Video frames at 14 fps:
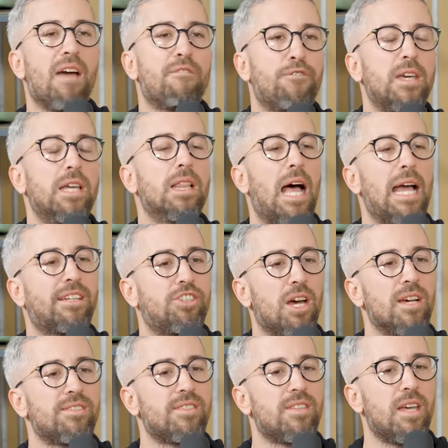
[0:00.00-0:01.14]
I feel like
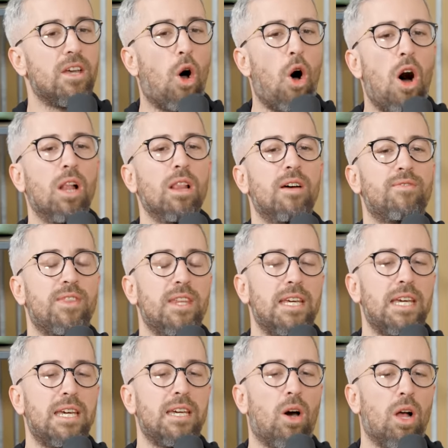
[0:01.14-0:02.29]
just all of
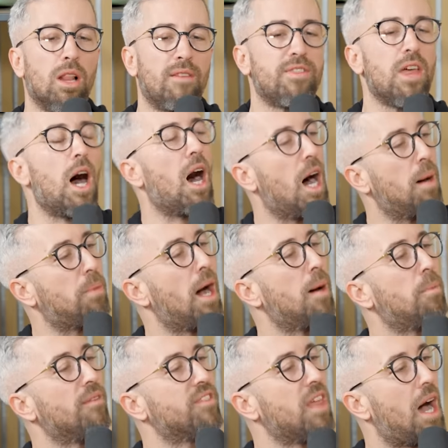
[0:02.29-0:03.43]
the all of the hubbub
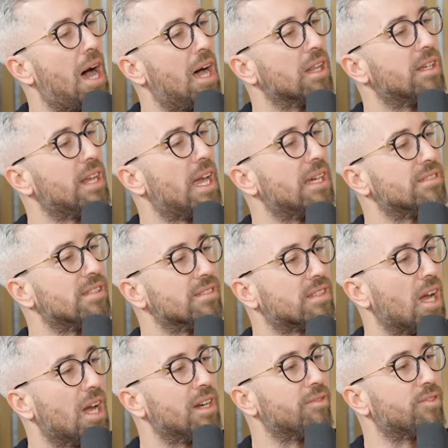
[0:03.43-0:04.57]
of the holidays is
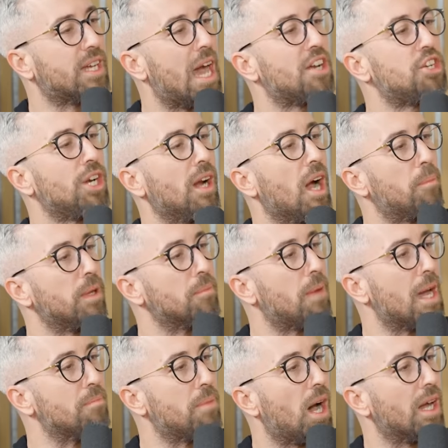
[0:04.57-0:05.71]
kind of catching up in my
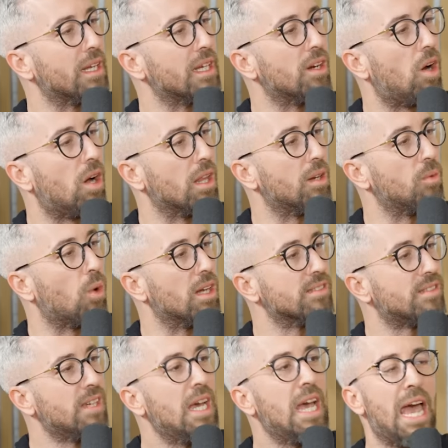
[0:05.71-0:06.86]
body all at once